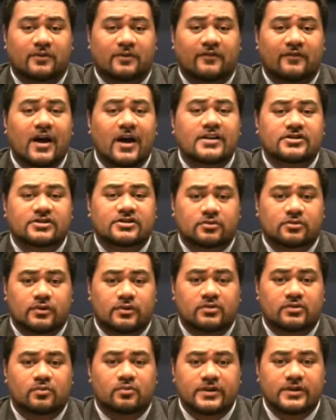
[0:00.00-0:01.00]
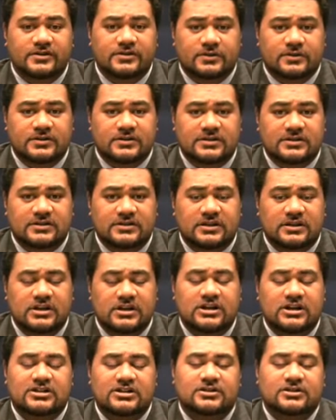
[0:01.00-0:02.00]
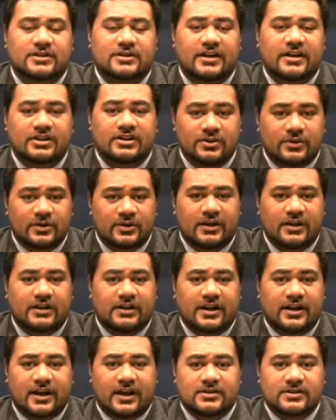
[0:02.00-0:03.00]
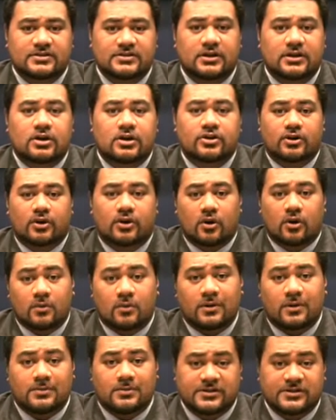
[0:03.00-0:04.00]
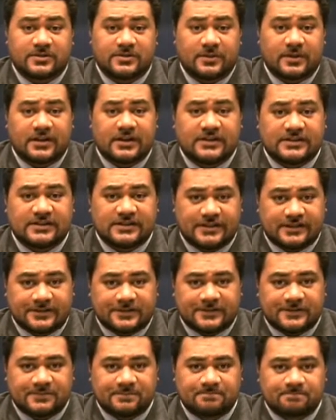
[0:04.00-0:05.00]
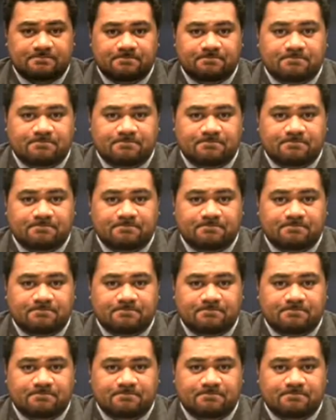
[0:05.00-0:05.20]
provide you with resources so that you can enhance your own public speaking skills.